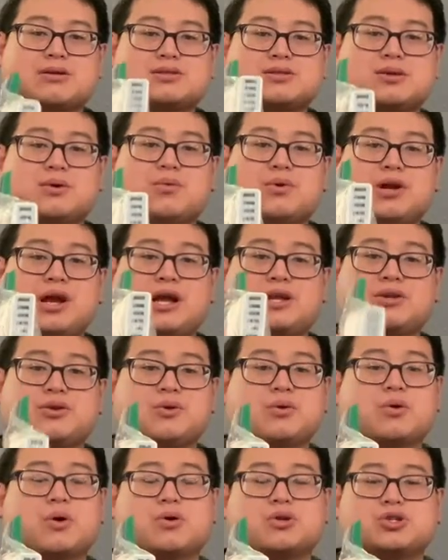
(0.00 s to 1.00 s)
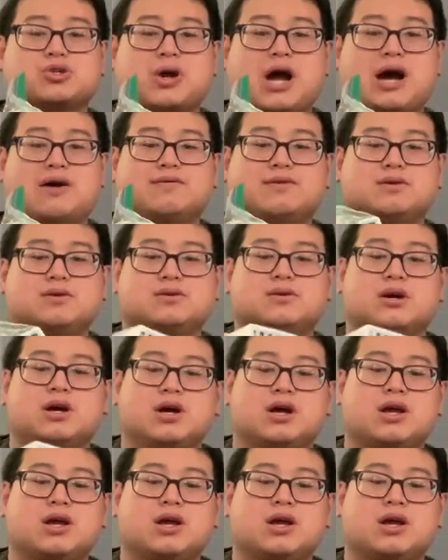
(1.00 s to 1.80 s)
So when I do go travel,